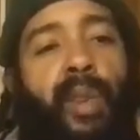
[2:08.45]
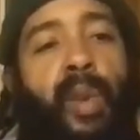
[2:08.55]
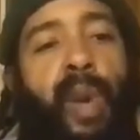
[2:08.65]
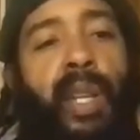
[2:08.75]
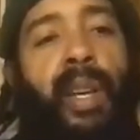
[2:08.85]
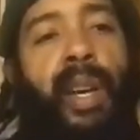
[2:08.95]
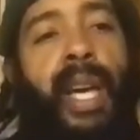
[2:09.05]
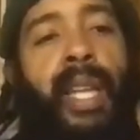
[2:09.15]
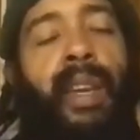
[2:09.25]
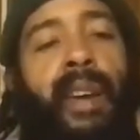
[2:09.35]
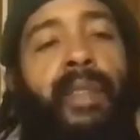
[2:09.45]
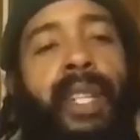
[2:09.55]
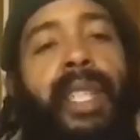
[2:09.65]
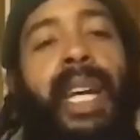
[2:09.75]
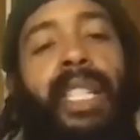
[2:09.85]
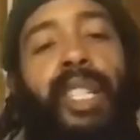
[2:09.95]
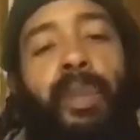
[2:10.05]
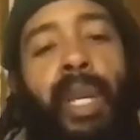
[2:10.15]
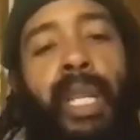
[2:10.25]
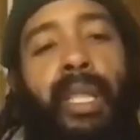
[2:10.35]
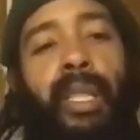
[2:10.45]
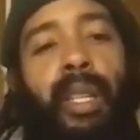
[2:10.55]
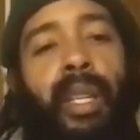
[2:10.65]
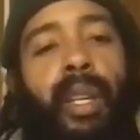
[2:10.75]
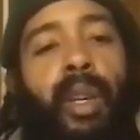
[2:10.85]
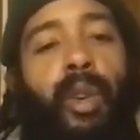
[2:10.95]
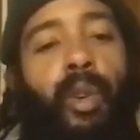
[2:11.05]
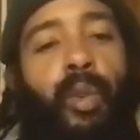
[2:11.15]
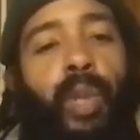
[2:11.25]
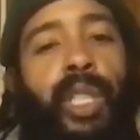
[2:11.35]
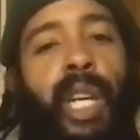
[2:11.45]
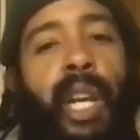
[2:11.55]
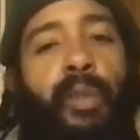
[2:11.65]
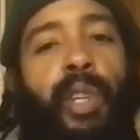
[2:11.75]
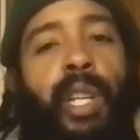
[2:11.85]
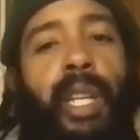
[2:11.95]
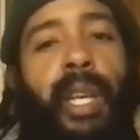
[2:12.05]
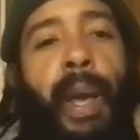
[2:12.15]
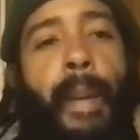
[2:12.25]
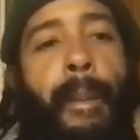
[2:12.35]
go and of attachment, which I really